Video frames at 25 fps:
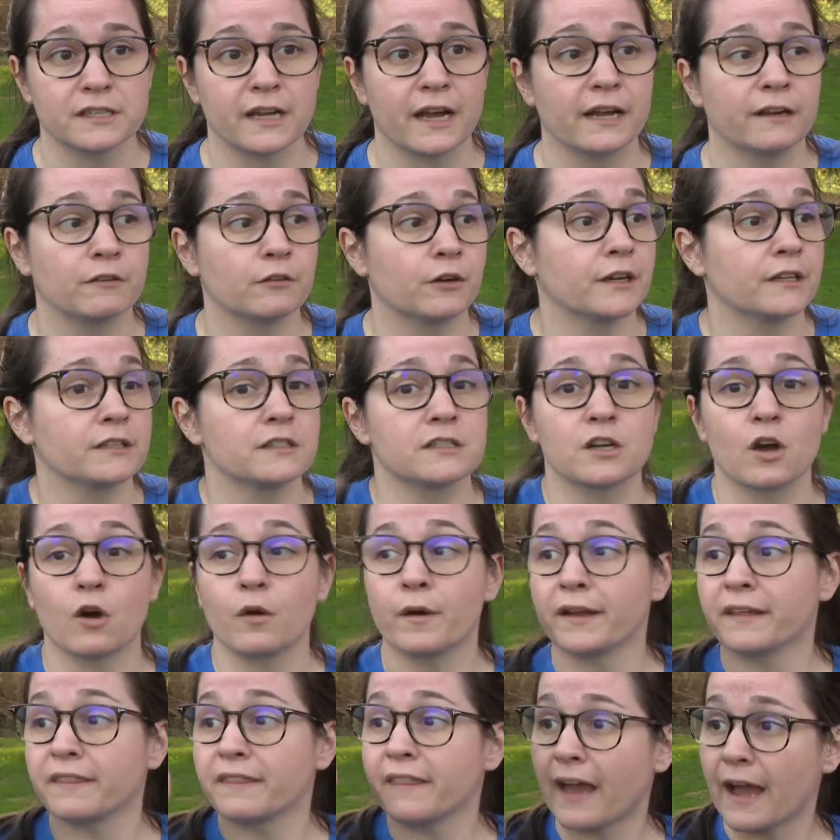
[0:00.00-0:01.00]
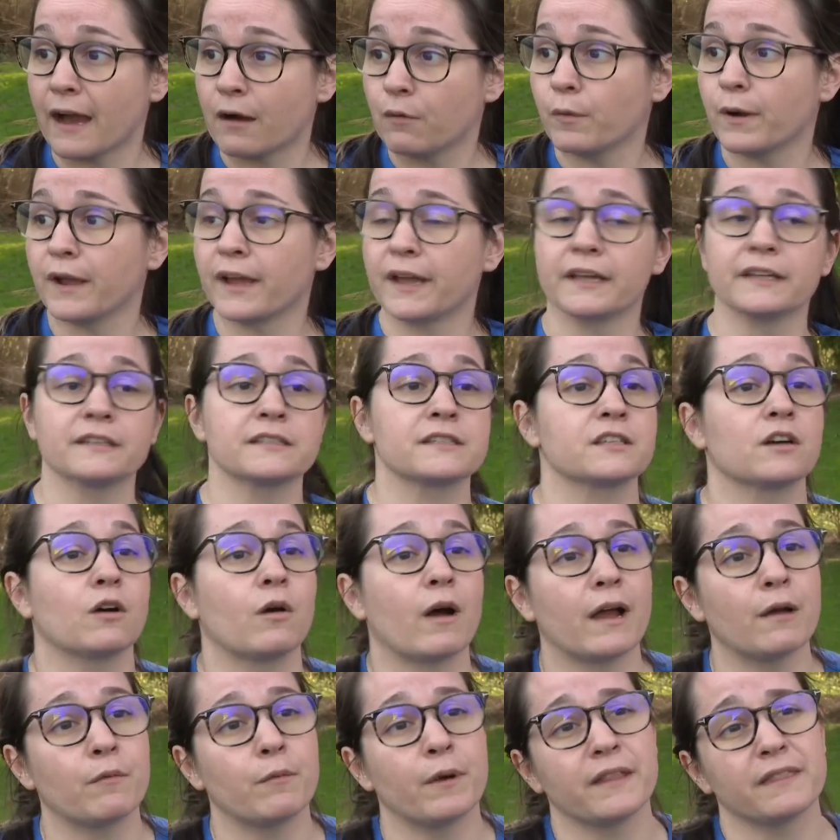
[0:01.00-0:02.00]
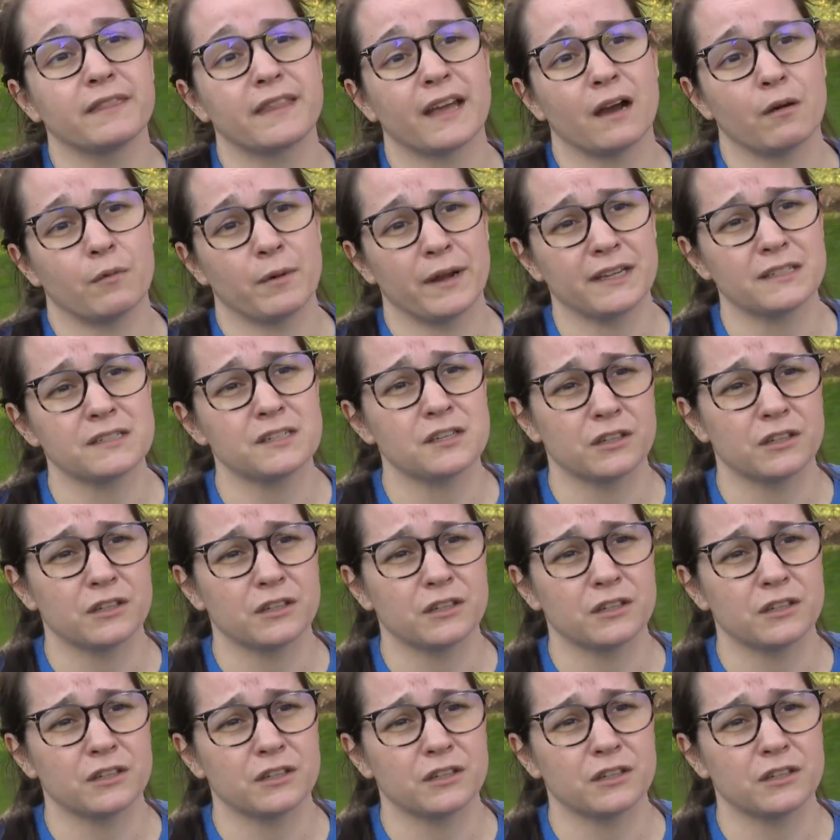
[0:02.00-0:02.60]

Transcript: sirens going that way, so I went that way